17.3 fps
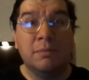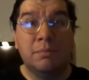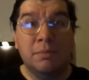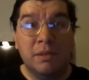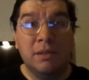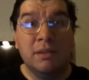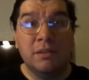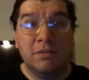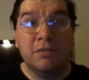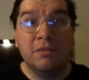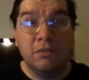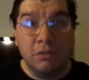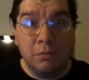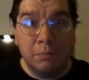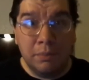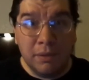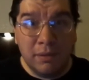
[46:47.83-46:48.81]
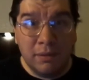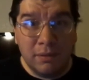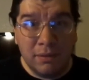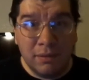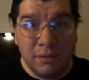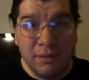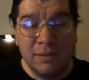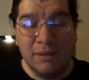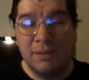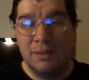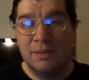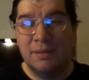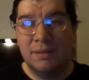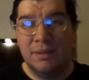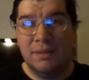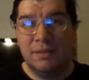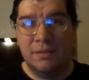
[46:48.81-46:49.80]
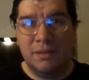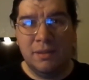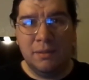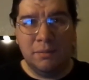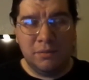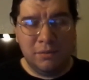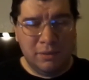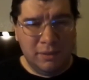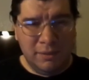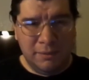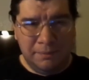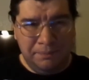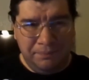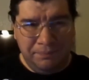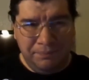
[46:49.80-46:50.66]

completely stupid times.